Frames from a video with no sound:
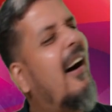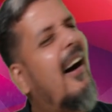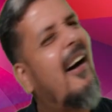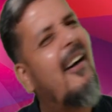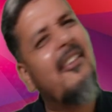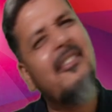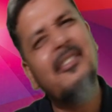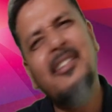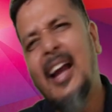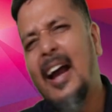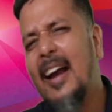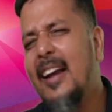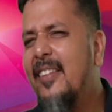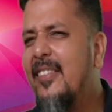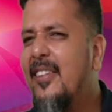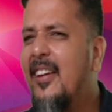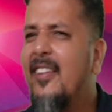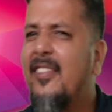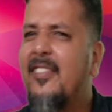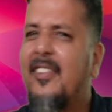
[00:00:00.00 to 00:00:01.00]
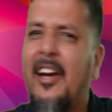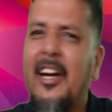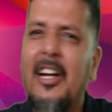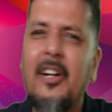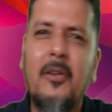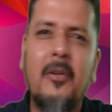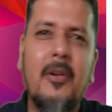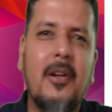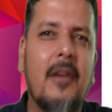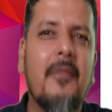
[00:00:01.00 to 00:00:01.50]
ICA is trying to
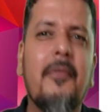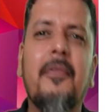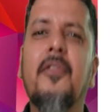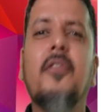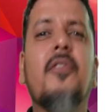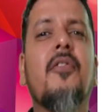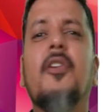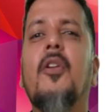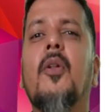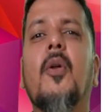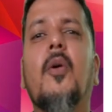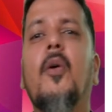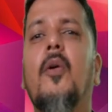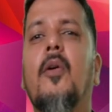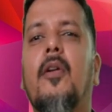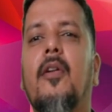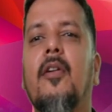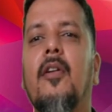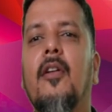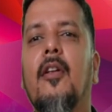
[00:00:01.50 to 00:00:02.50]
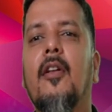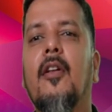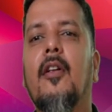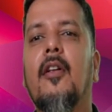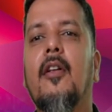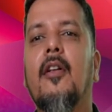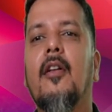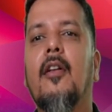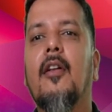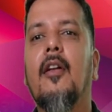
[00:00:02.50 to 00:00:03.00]
confuse you to the core.
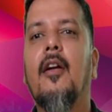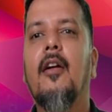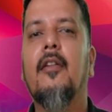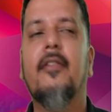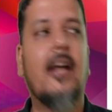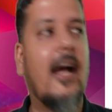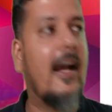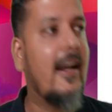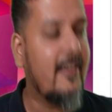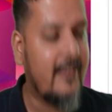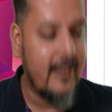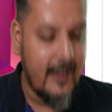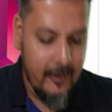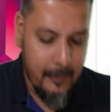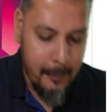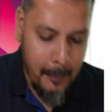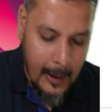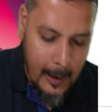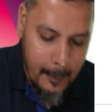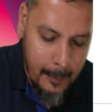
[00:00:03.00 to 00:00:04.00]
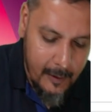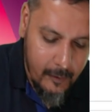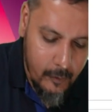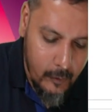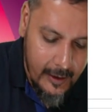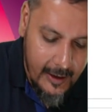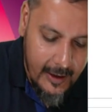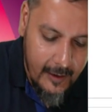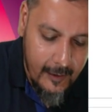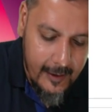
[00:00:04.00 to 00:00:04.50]
So ICA is purposefully
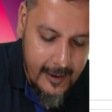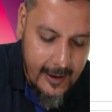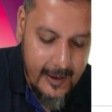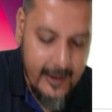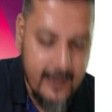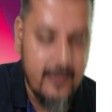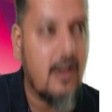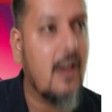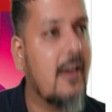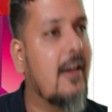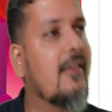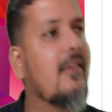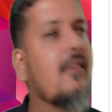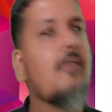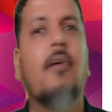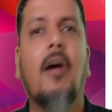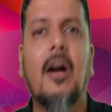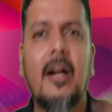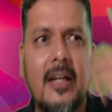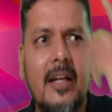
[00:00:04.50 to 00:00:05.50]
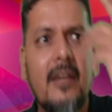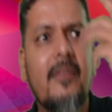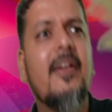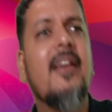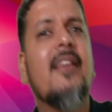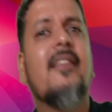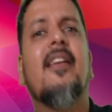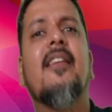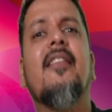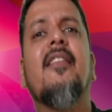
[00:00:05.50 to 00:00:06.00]
given that he is not registered. What if he is
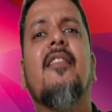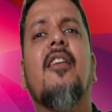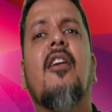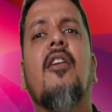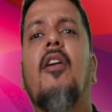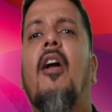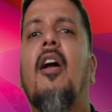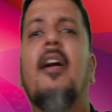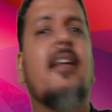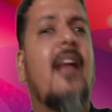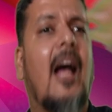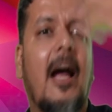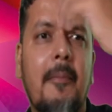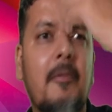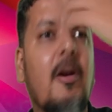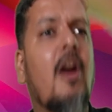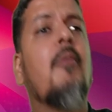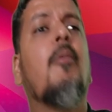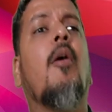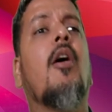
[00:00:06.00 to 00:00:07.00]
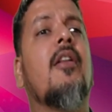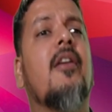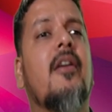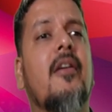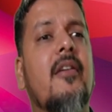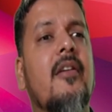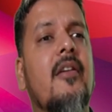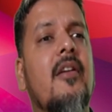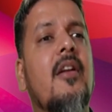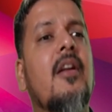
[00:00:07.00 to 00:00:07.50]
registered? I'm not bothered. If
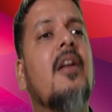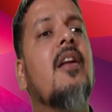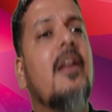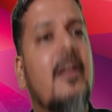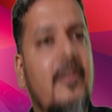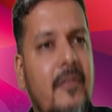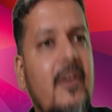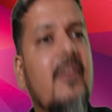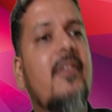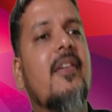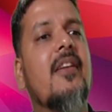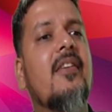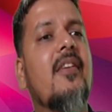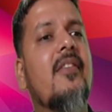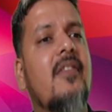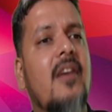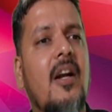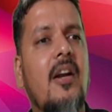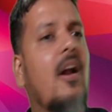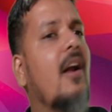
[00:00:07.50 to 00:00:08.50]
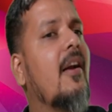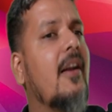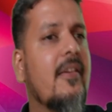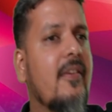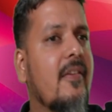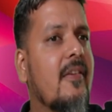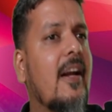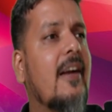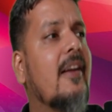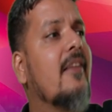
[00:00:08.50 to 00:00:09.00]
he is registered, not registered,
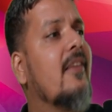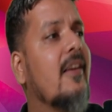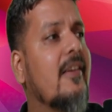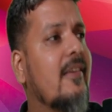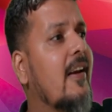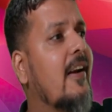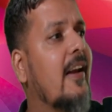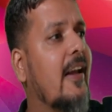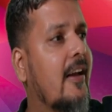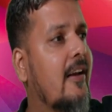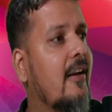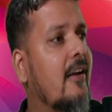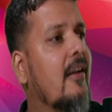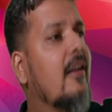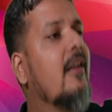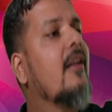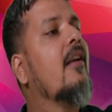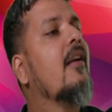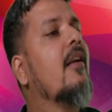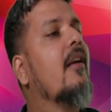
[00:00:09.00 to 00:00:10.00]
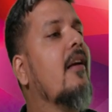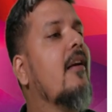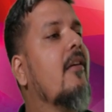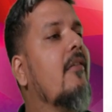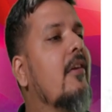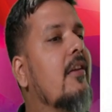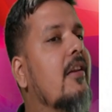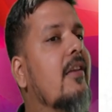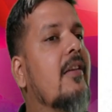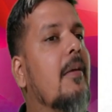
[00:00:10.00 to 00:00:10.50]
that is his headache.
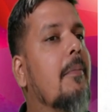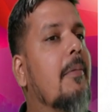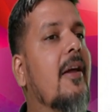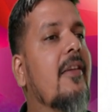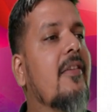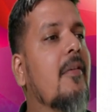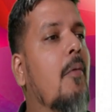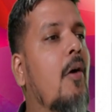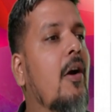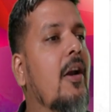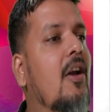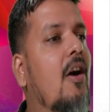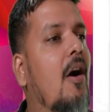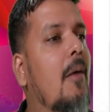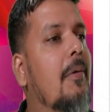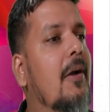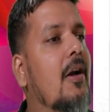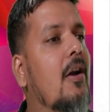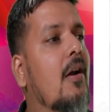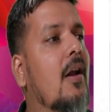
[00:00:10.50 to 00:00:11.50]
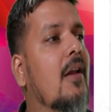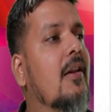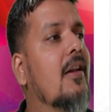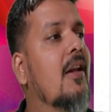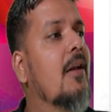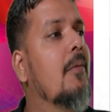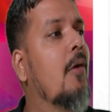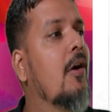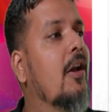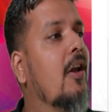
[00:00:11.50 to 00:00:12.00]
Whether supplier is a body corporate or other than
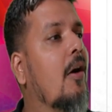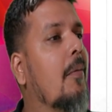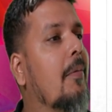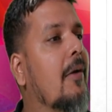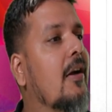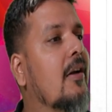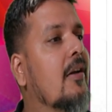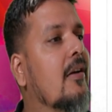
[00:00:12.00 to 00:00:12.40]
body corporate.